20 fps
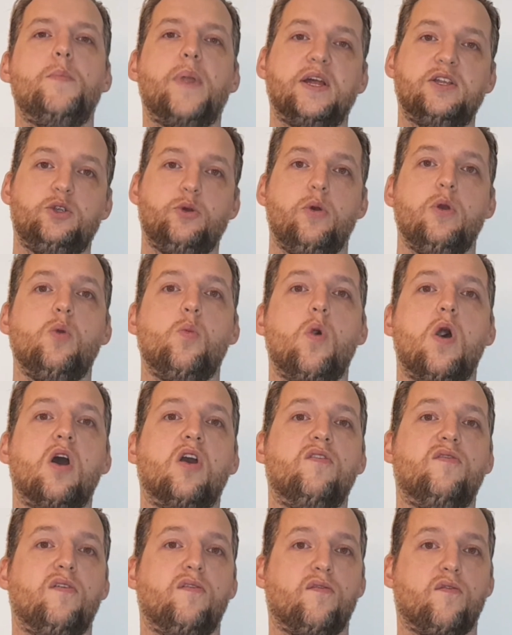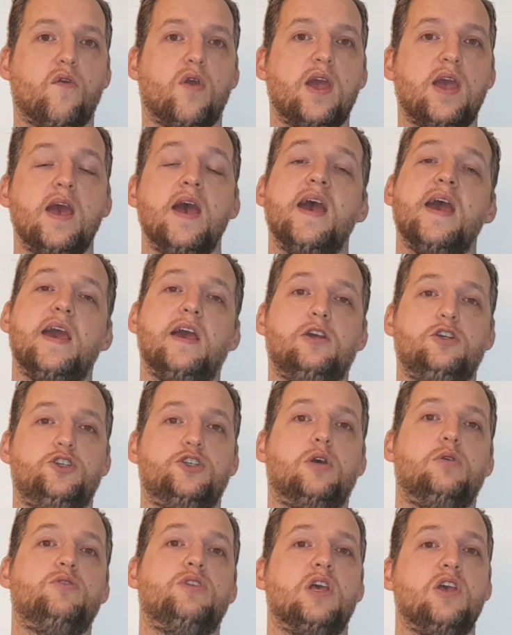By doing work for free, it
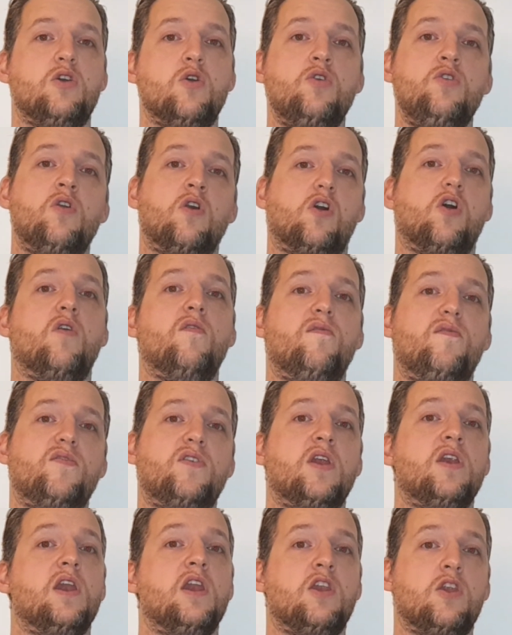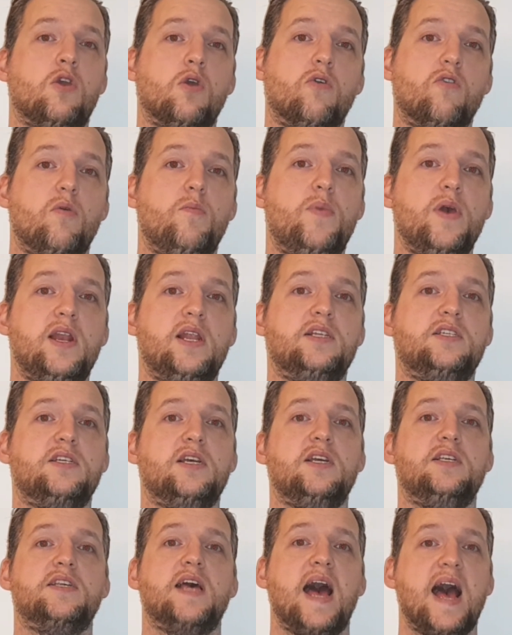shows that you're not confident in your
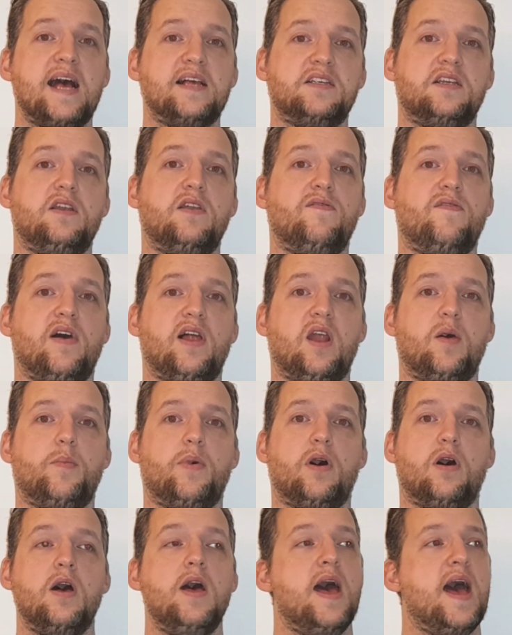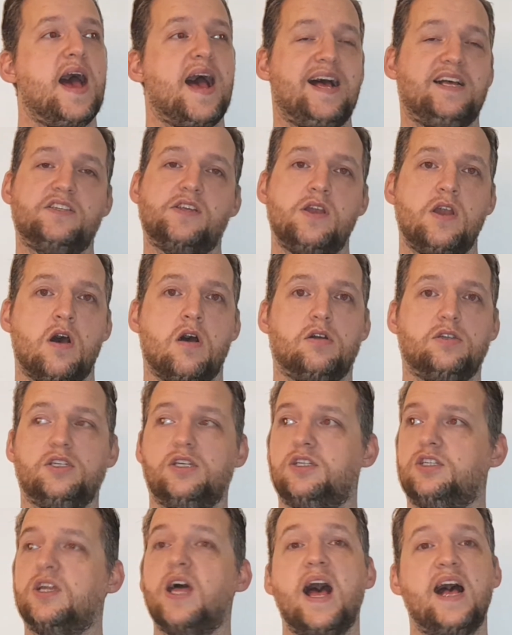abilities as a developer, as an
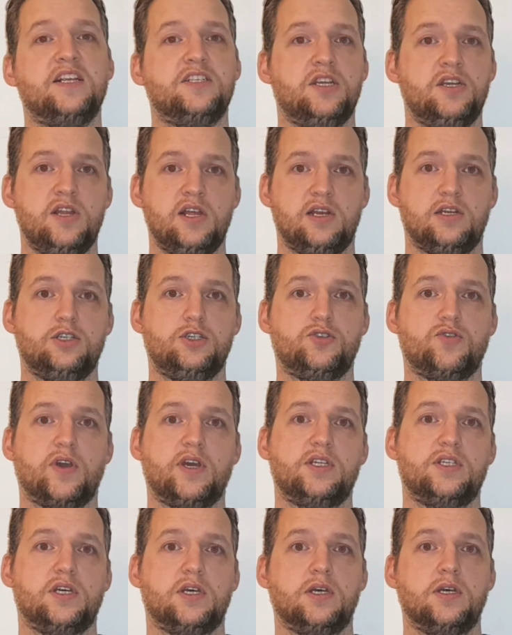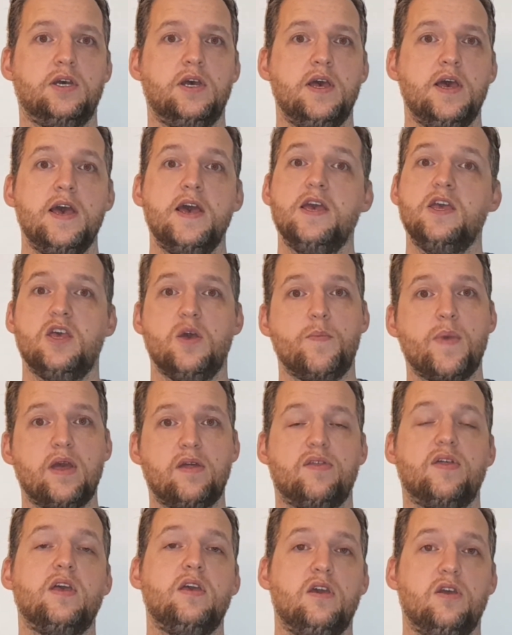artist, as an illustrator. You may
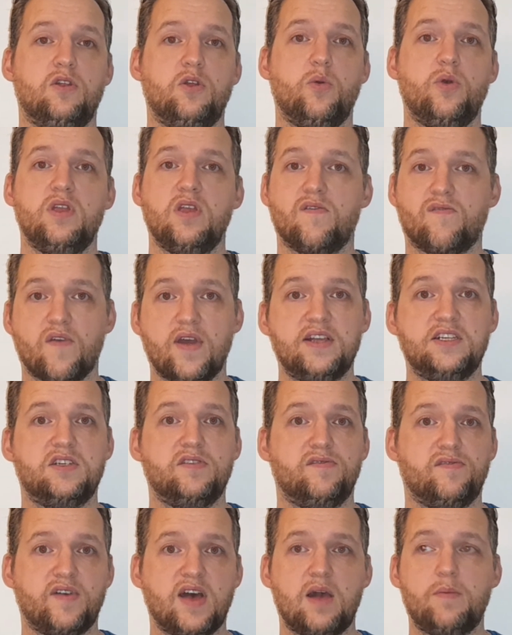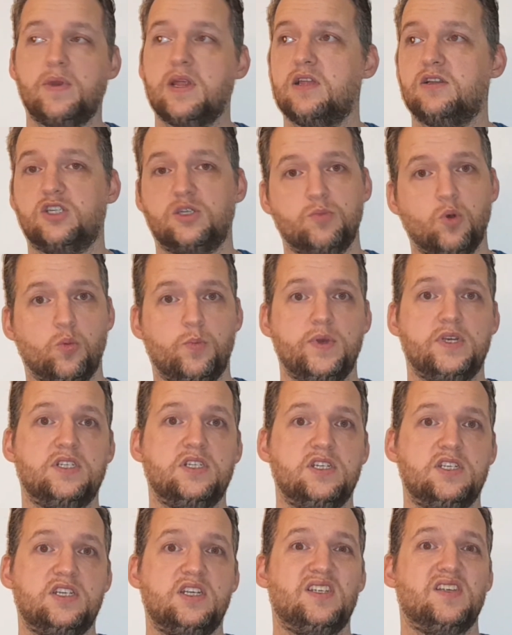think you're doing your friends and family and small
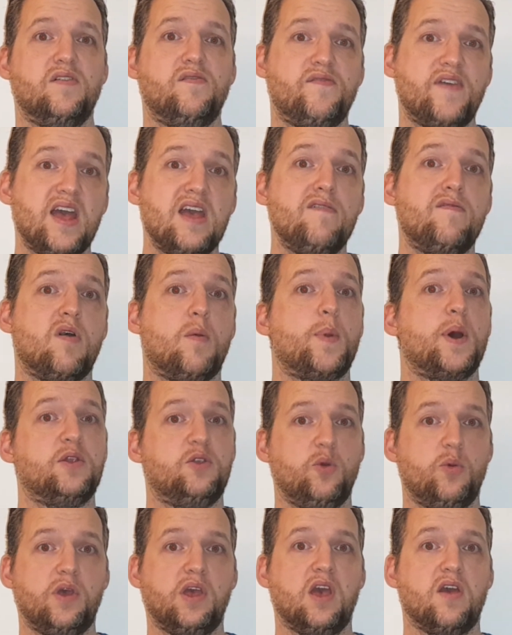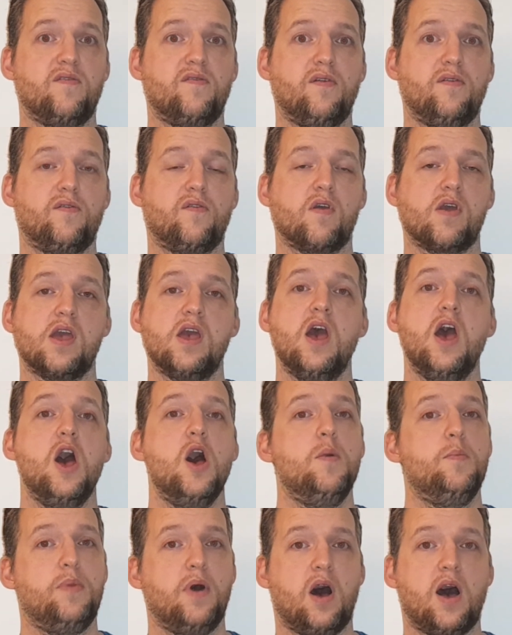businesses a favor by doing it for free,
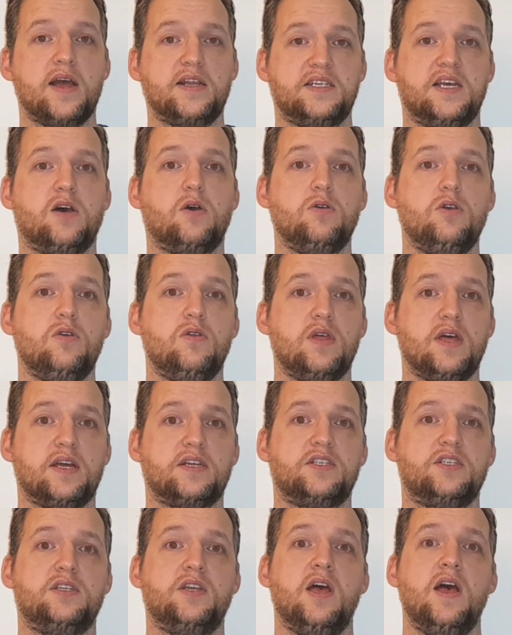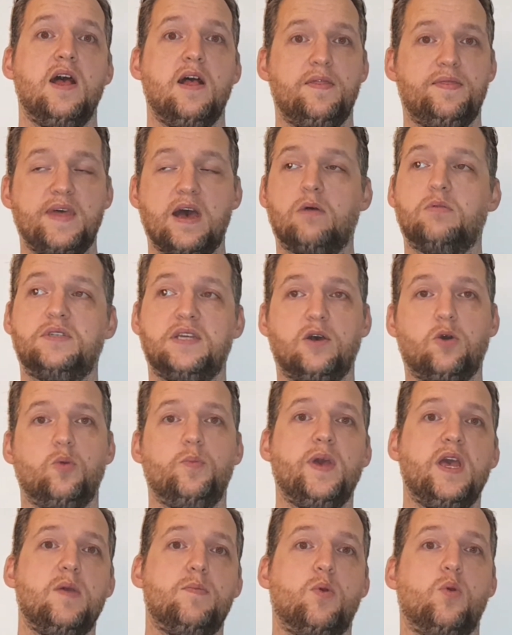but I tell you this, they'll tell
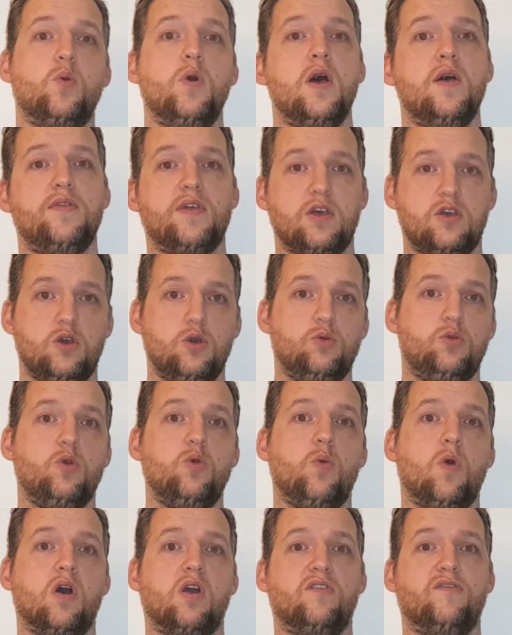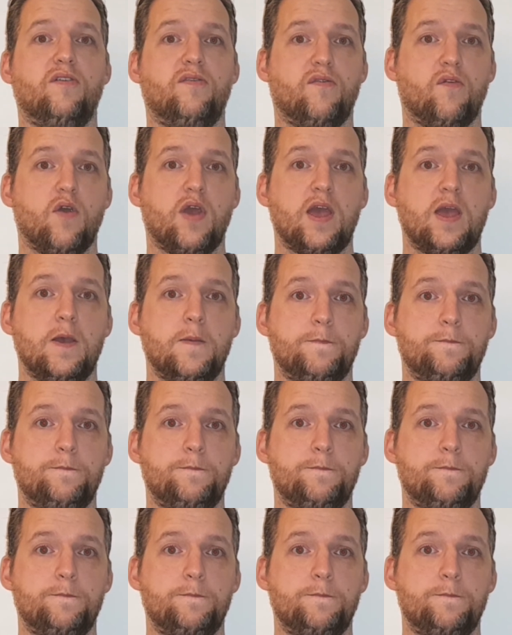people that you do work for free.